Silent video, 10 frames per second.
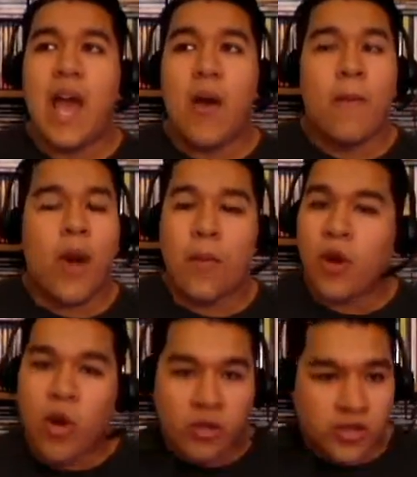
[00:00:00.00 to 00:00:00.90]
Paul
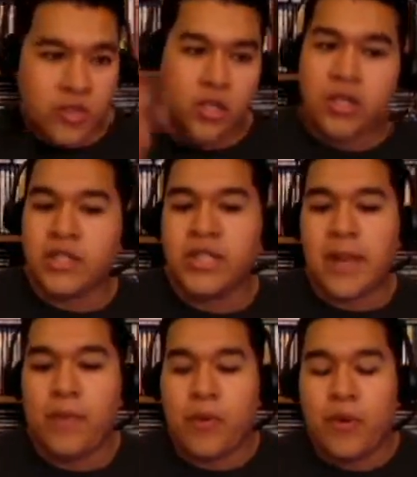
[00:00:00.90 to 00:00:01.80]
McCartney is a good
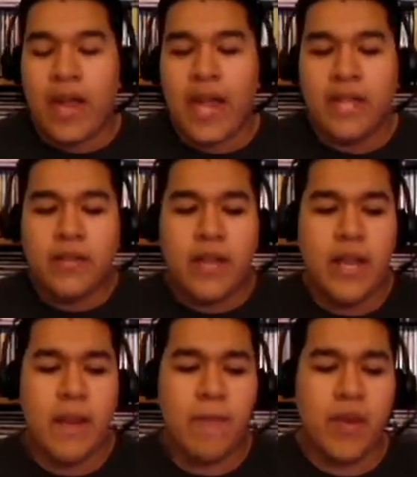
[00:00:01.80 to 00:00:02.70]
example. And
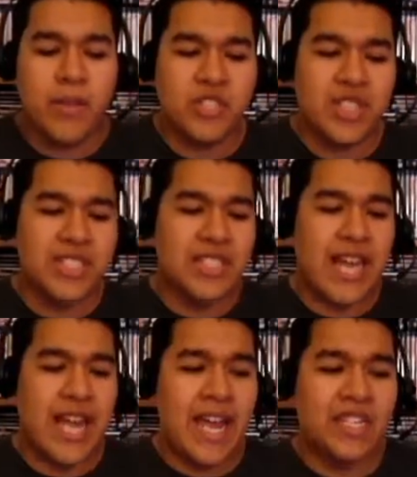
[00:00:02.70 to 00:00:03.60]
he pretty much is
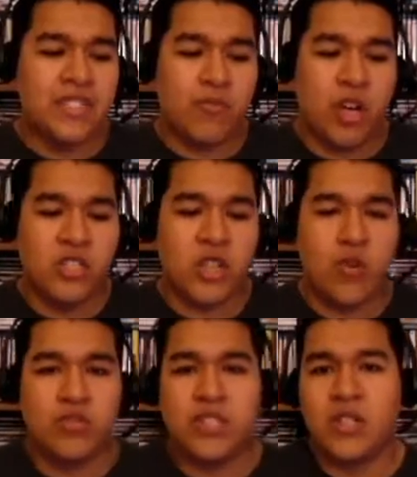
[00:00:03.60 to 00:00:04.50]
that aging rock
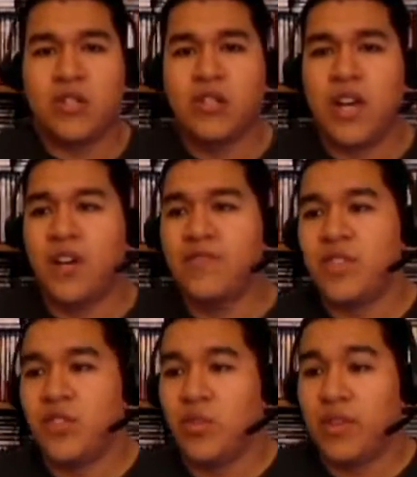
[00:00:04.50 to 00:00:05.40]
star who still loves
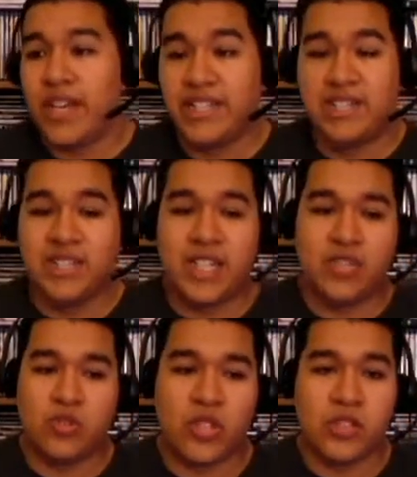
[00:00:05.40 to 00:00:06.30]
to do that
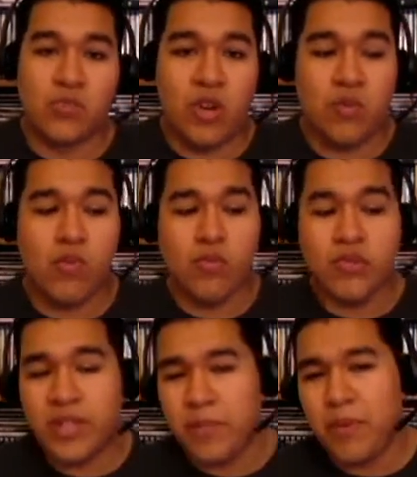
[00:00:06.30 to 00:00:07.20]
sex, drugs, and rock and roll
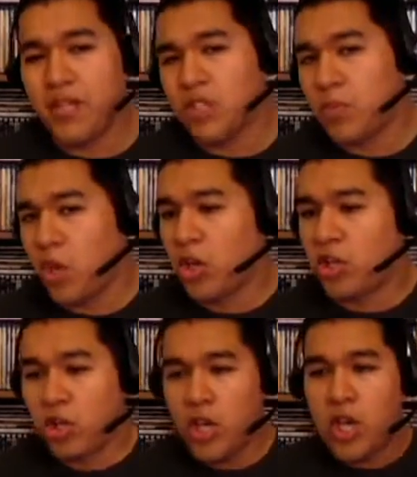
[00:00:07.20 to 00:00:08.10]
routine, but in
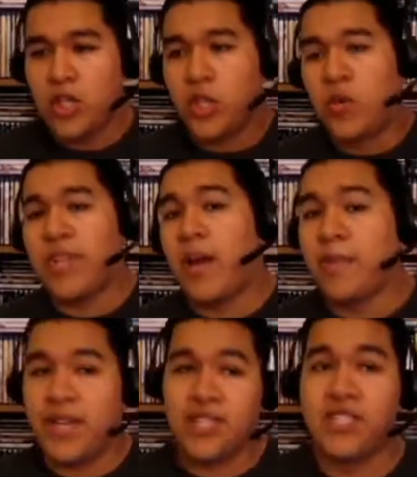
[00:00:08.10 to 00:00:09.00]
smaller, toned
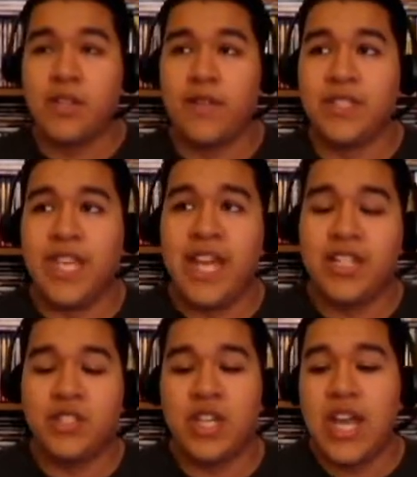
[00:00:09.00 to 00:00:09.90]
down because he's of his
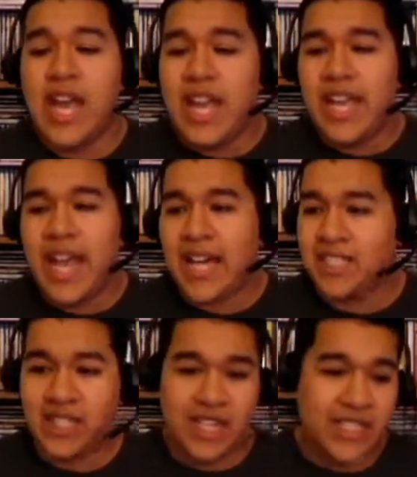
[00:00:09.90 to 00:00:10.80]
age. He
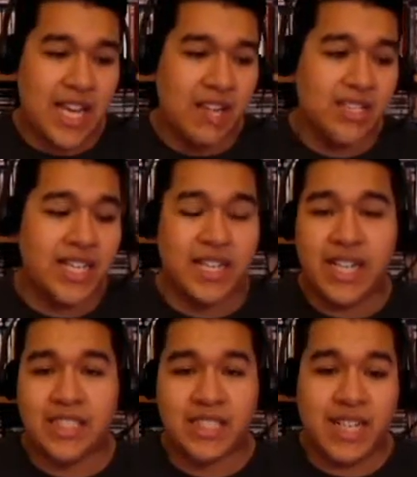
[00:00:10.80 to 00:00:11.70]
has a nice house, he
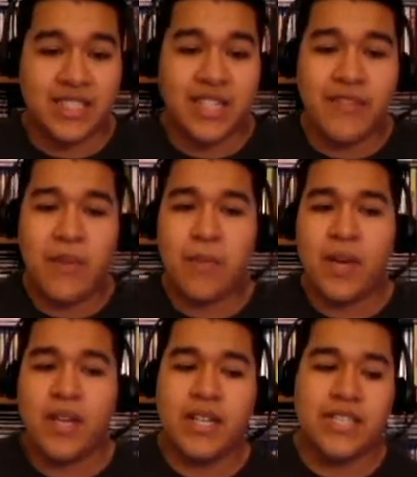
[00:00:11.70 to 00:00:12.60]
has a nice living,
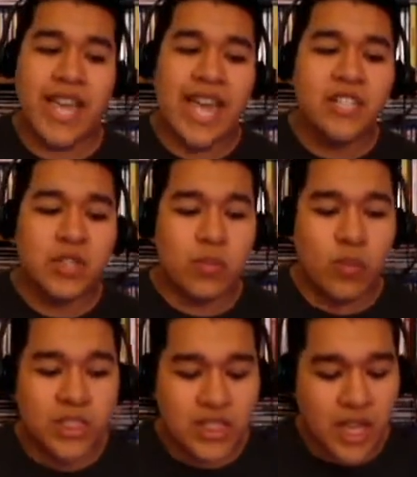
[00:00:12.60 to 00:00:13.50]
but his
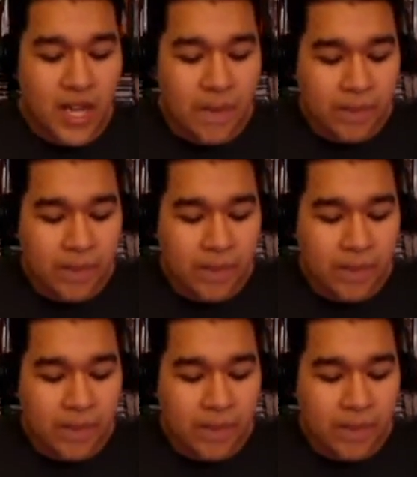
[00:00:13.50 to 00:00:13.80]
agent once